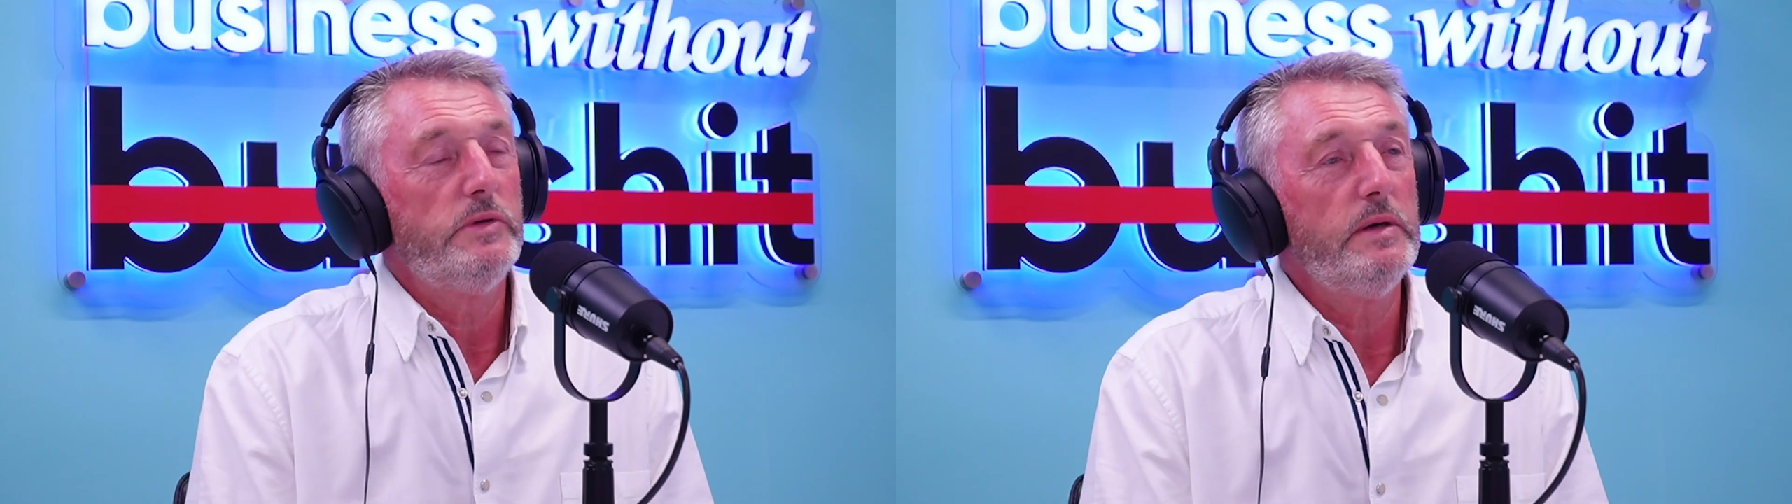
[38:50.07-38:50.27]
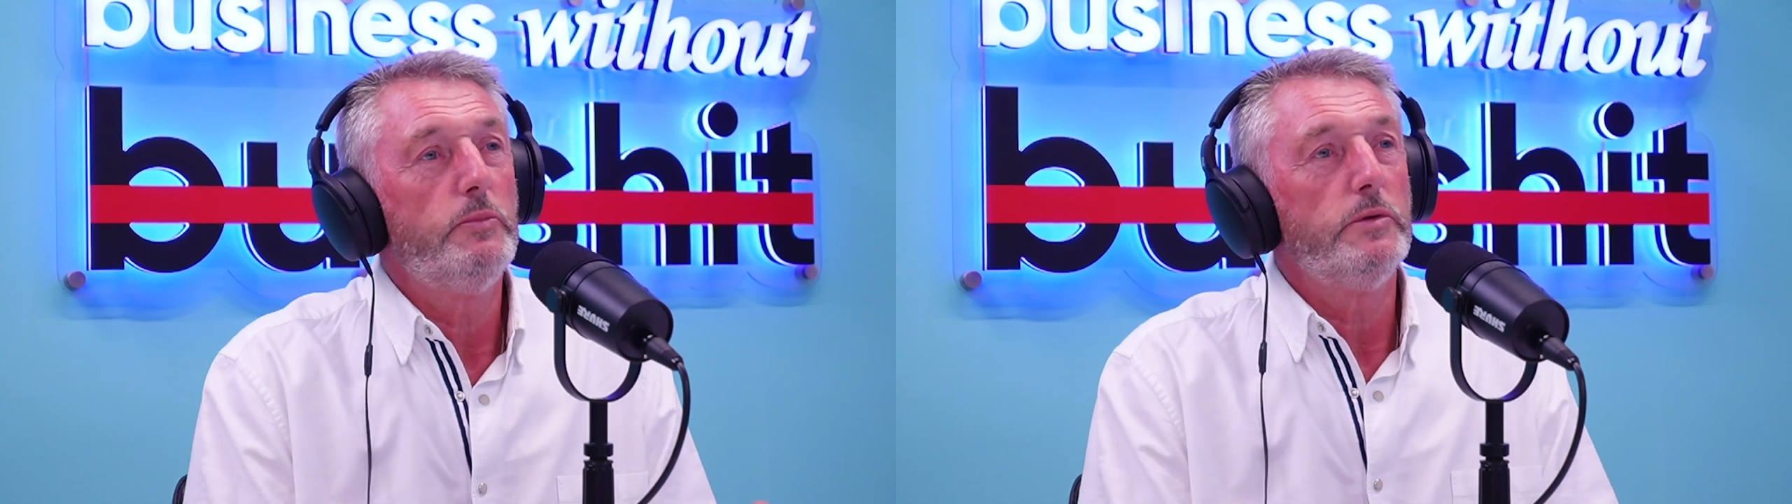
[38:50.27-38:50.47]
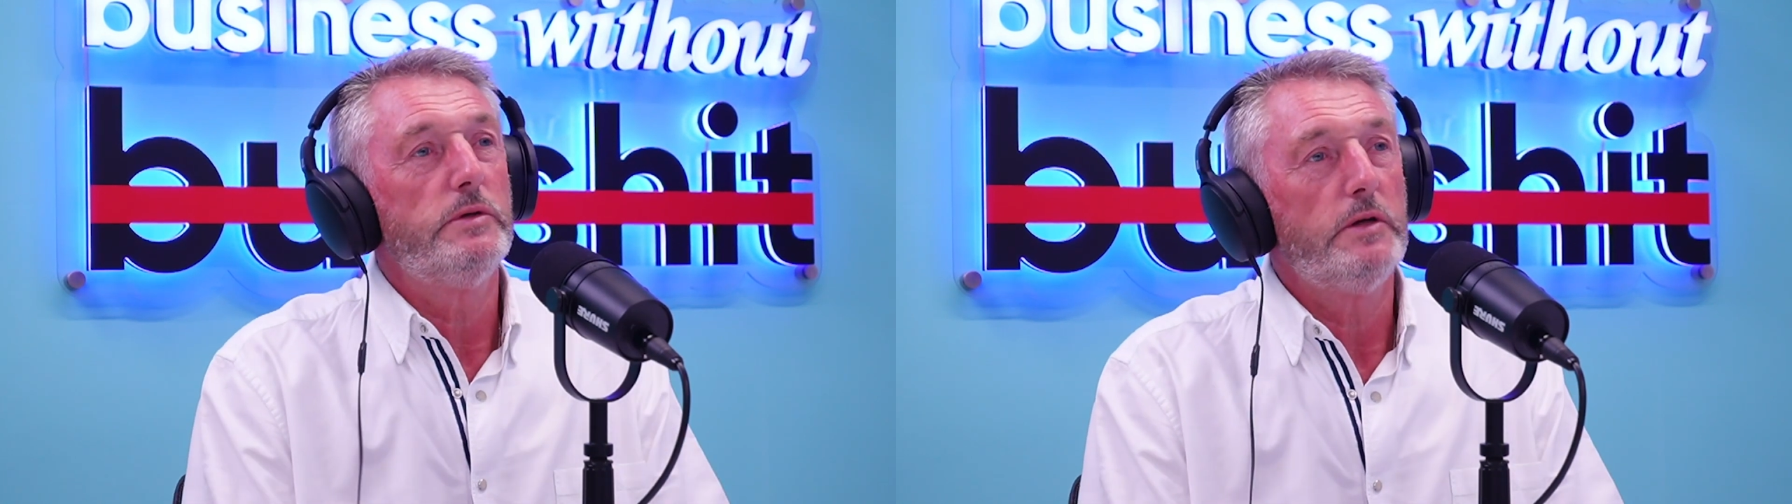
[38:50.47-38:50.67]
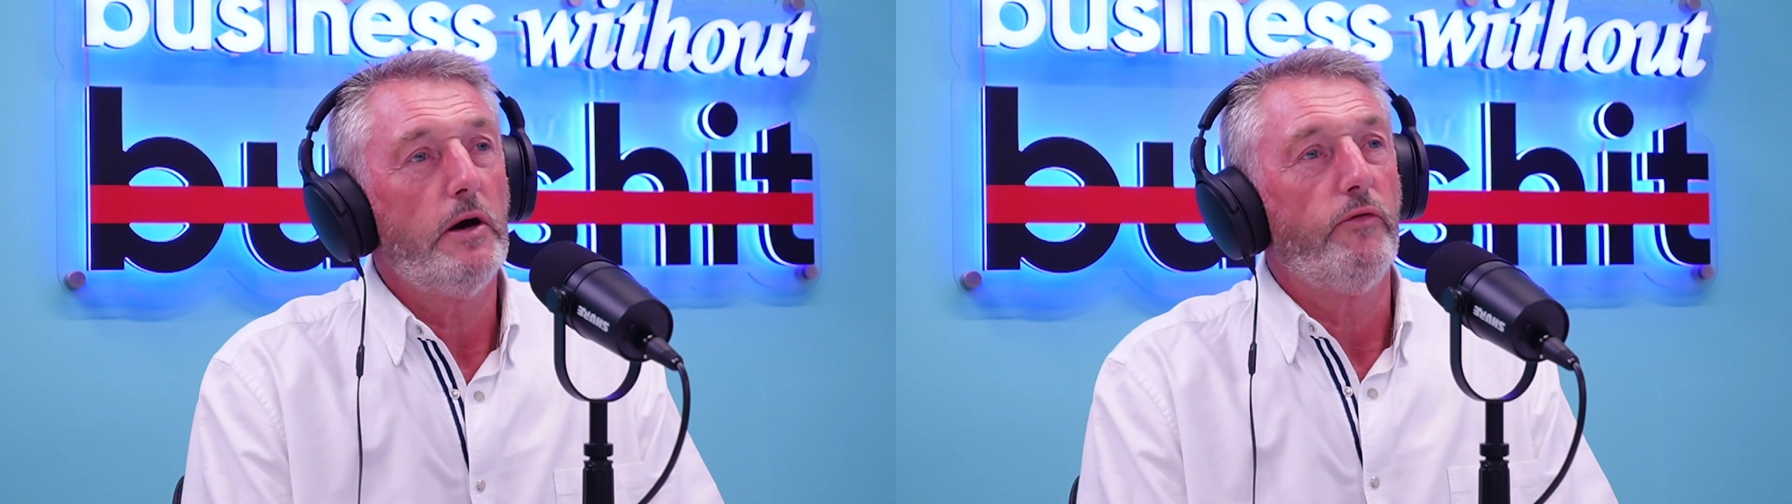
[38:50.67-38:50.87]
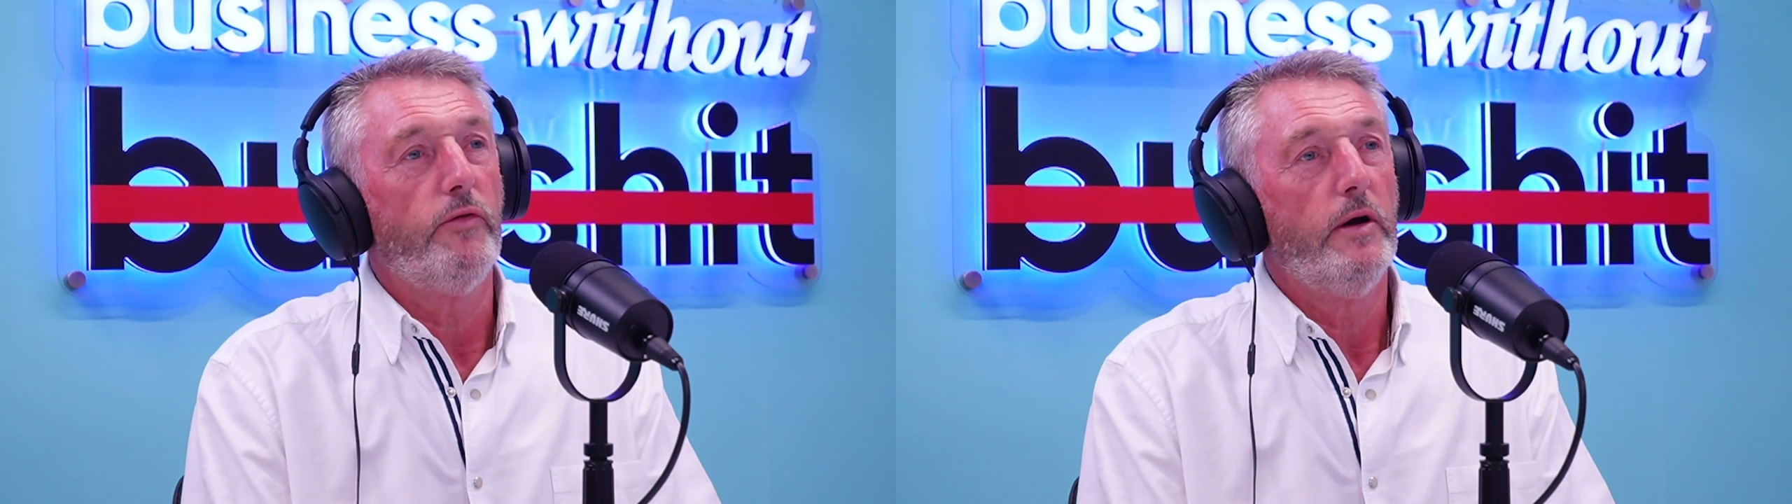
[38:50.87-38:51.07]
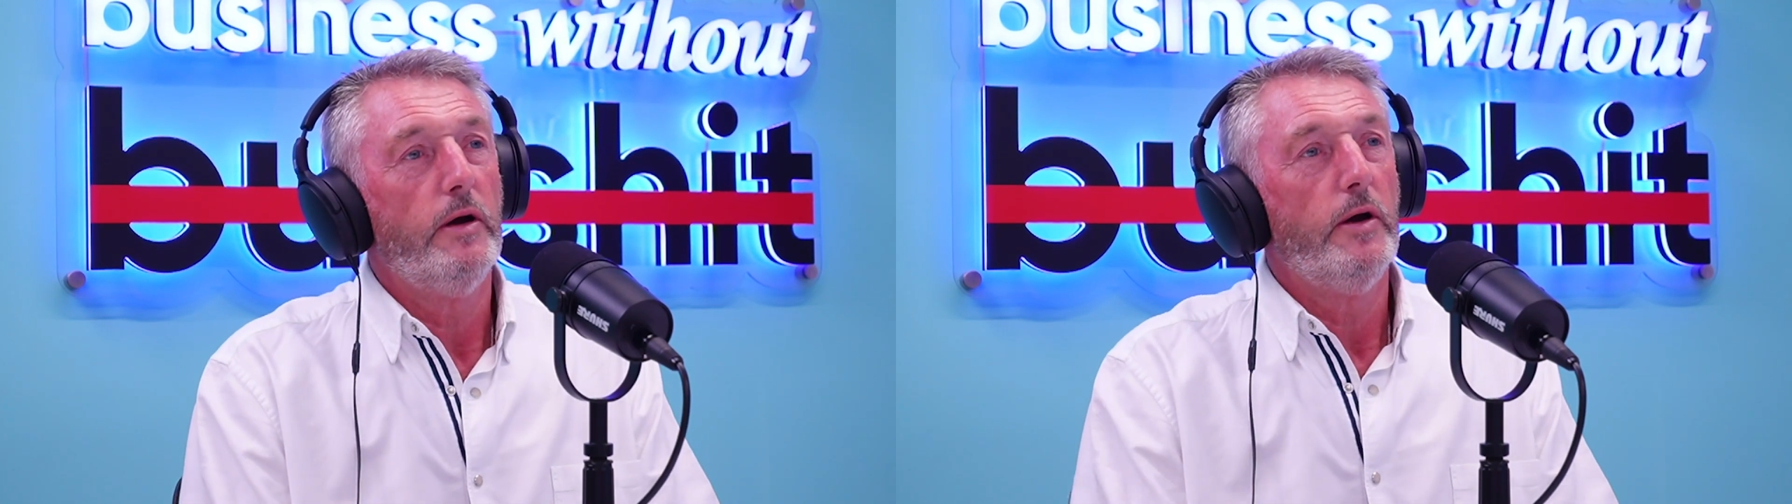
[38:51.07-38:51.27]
stuff.